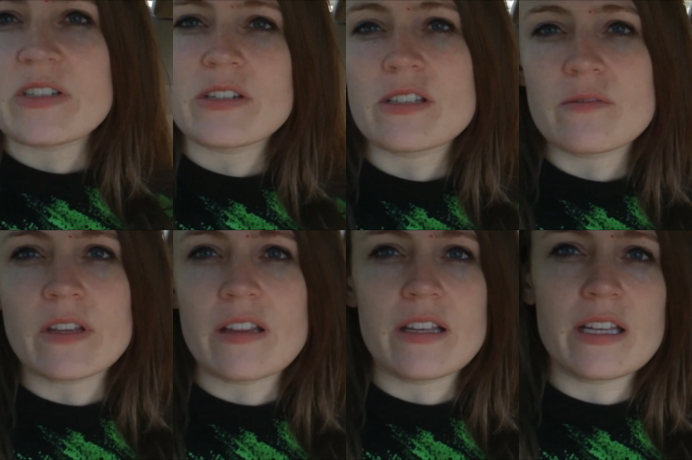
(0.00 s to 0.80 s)
pictures of
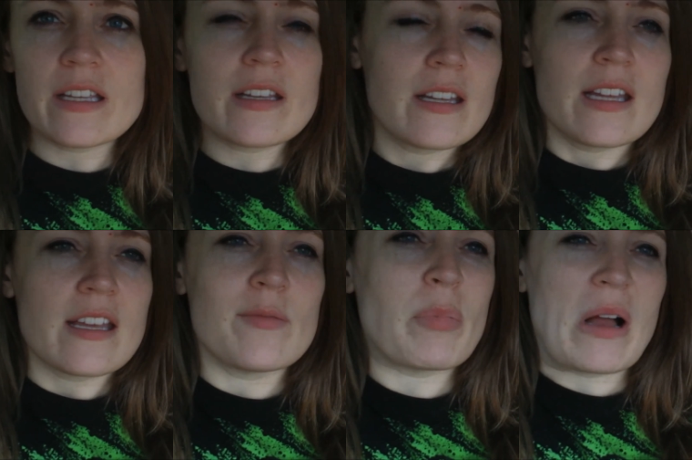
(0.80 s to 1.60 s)
Lily
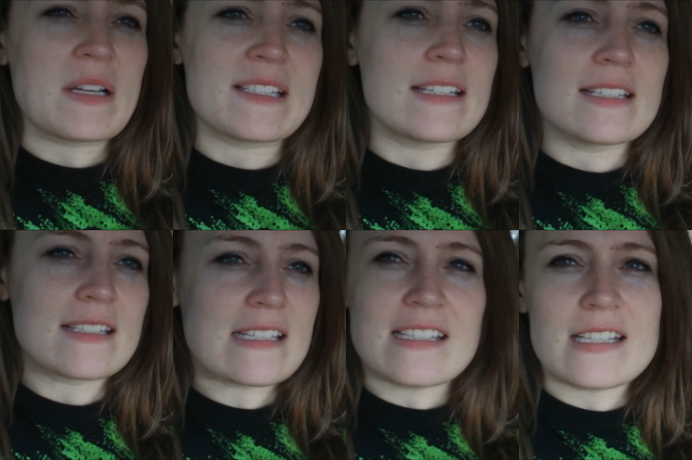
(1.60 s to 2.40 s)
in
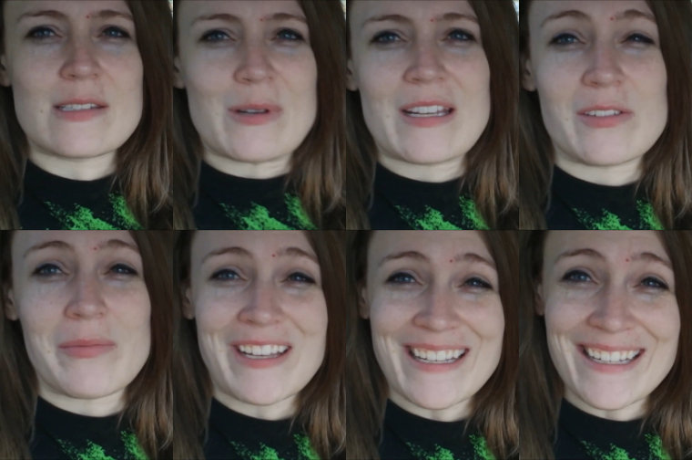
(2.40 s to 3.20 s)
boxes because that's what I do.
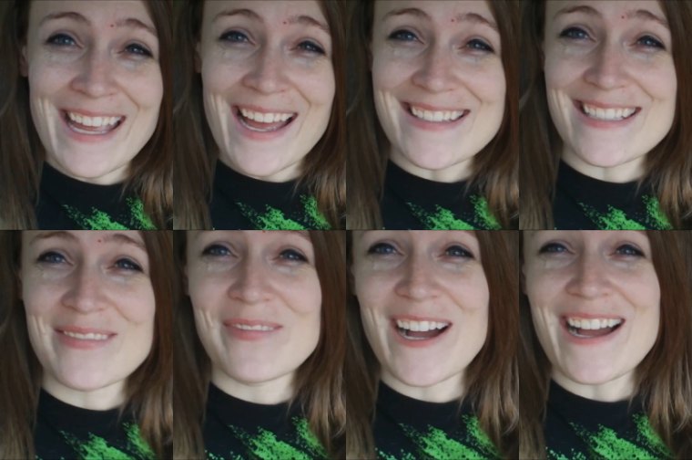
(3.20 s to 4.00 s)
I'm like, a cat's in
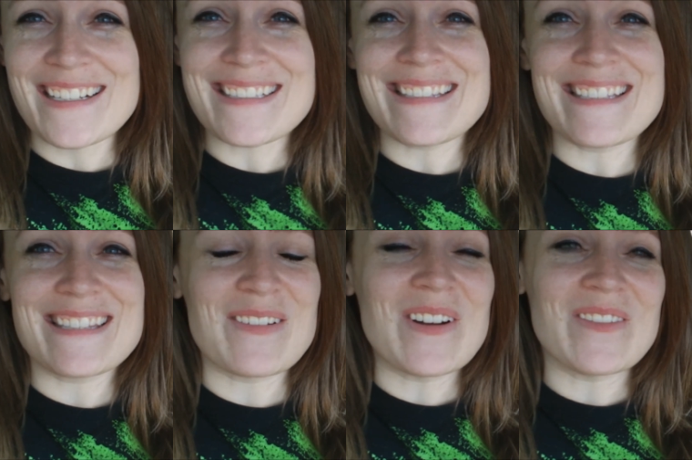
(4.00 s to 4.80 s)
a box. It's
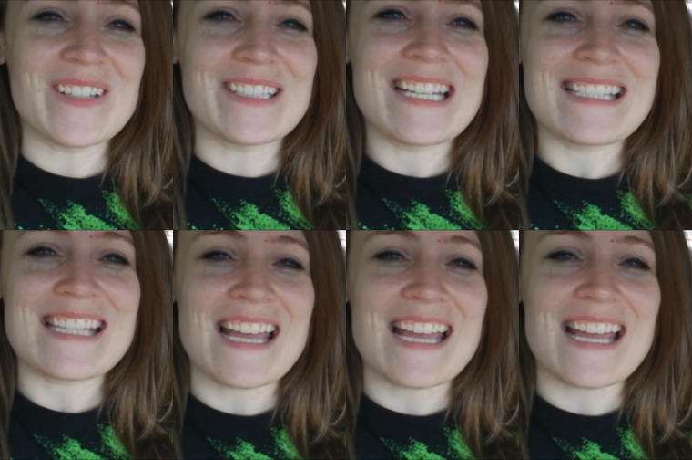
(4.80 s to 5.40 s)
adorable. And he's